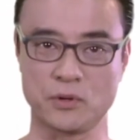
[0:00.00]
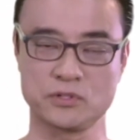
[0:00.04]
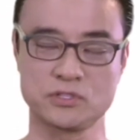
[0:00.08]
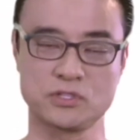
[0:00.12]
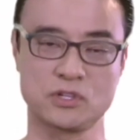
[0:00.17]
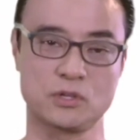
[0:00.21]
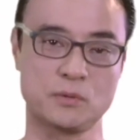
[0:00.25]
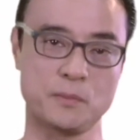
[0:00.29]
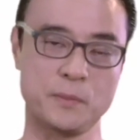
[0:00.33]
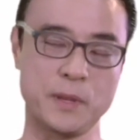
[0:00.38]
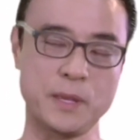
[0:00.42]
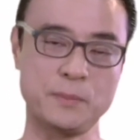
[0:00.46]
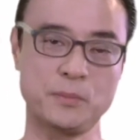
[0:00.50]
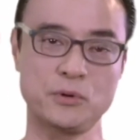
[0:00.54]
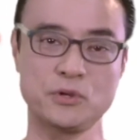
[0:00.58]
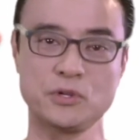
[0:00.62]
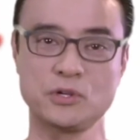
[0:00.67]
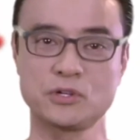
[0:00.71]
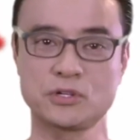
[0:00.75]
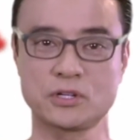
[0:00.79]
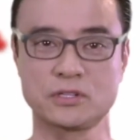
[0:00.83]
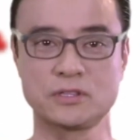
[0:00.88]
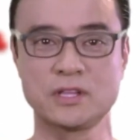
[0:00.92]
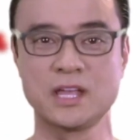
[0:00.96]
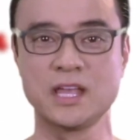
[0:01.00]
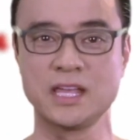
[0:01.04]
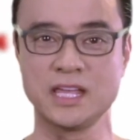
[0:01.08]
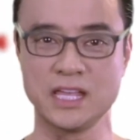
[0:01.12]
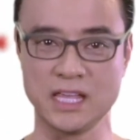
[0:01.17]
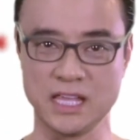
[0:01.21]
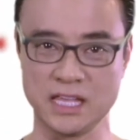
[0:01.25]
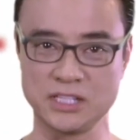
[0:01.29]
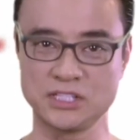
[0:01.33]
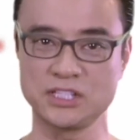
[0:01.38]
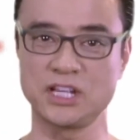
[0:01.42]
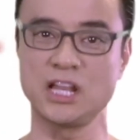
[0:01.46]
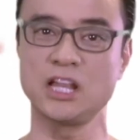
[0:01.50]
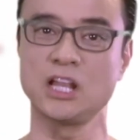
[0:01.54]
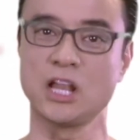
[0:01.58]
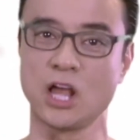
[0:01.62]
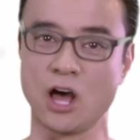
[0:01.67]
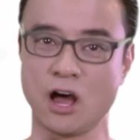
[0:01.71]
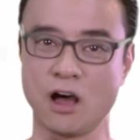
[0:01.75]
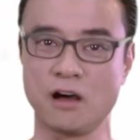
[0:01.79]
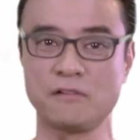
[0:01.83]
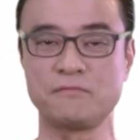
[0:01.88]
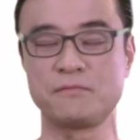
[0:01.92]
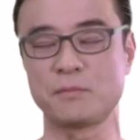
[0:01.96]
So the people you can easily
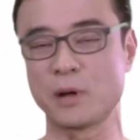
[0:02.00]
love,